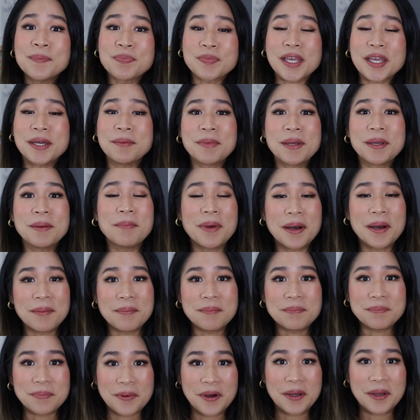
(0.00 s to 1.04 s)
and my
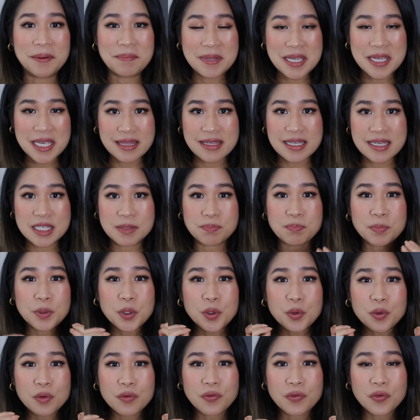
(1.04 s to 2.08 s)
mom bought me these
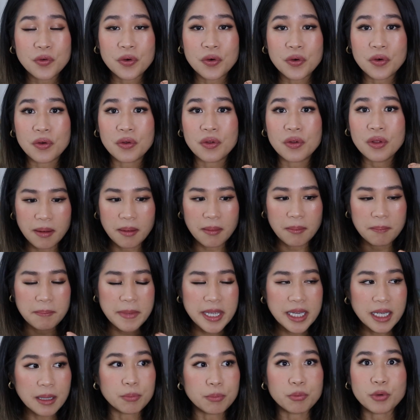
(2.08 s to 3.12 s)
beautiful
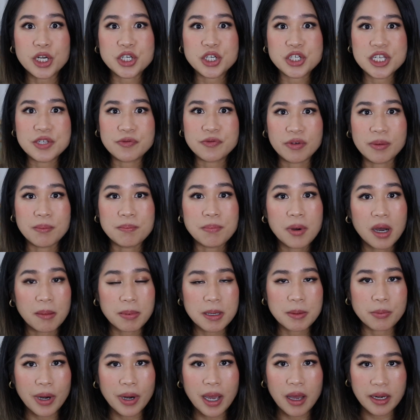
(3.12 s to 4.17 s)
makeup brushes from
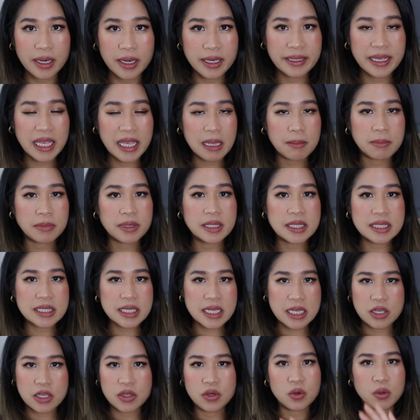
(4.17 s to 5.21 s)
Bobbi Brown, and it came in this
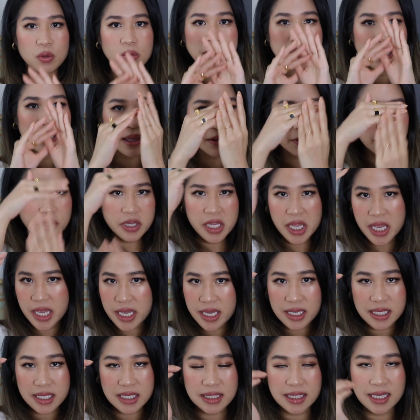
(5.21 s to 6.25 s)
like, you know, leather
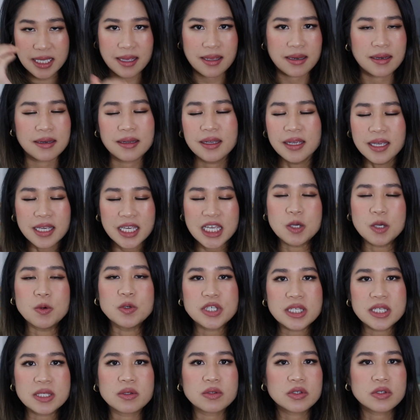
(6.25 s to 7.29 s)
case, and it was
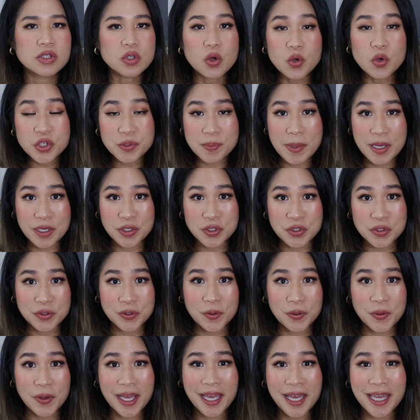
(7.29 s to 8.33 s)
just so
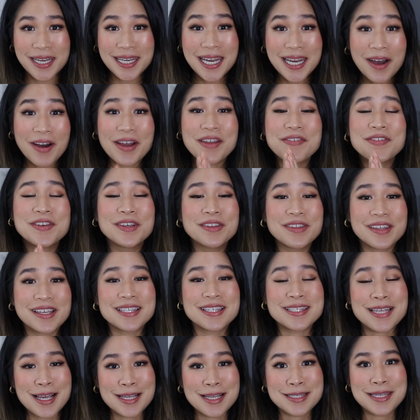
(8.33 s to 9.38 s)
special. And now I feel the
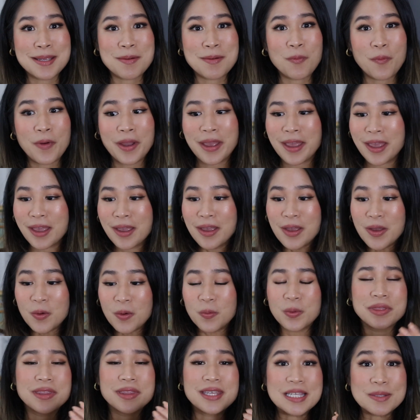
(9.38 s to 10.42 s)
exact same way
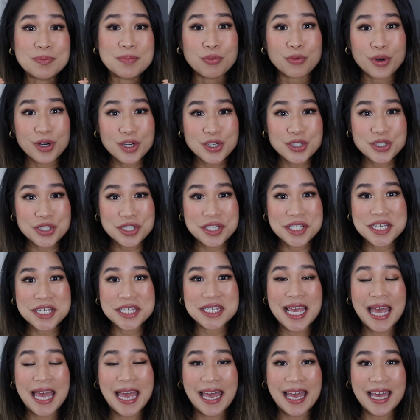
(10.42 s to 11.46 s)
with these brushes,
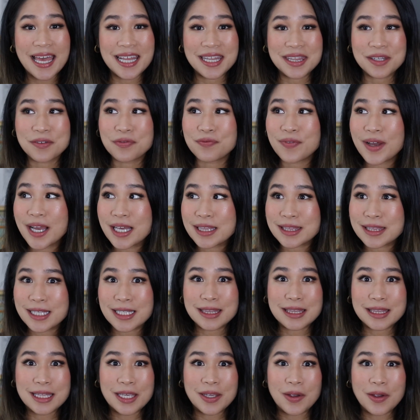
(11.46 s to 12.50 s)
and the fact
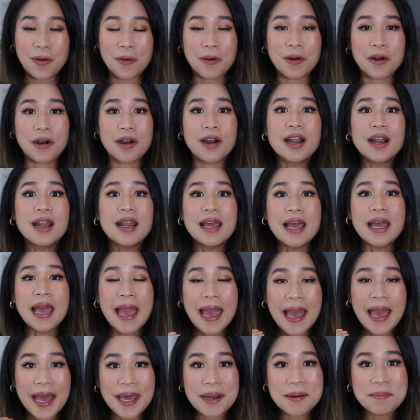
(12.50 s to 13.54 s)
that they are
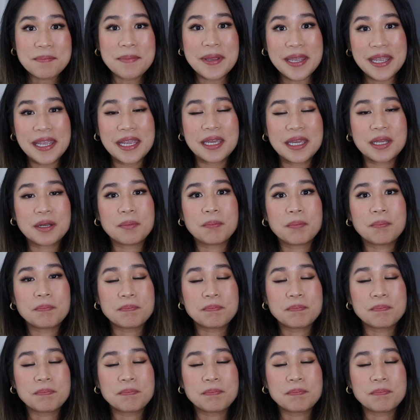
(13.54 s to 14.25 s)
handmade